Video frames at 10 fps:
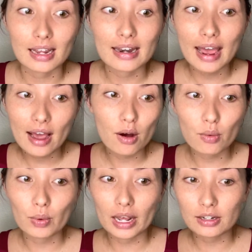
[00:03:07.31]
Now
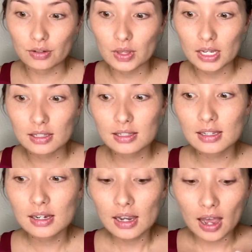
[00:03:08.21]
when I do this,
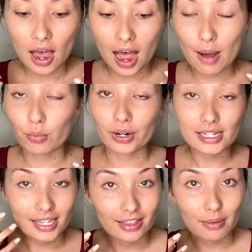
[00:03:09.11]
um, where I
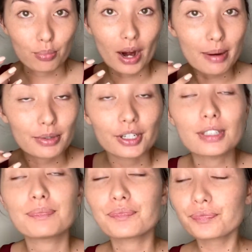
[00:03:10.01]
set the primer,
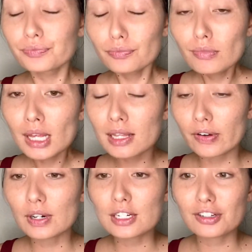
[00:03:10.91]
the
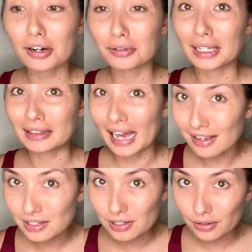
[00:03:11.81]
foundation not only
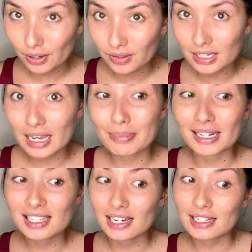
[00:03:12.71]
lasts throughout the day, but
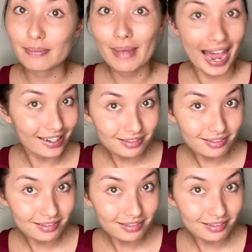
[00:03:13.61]
it stays matte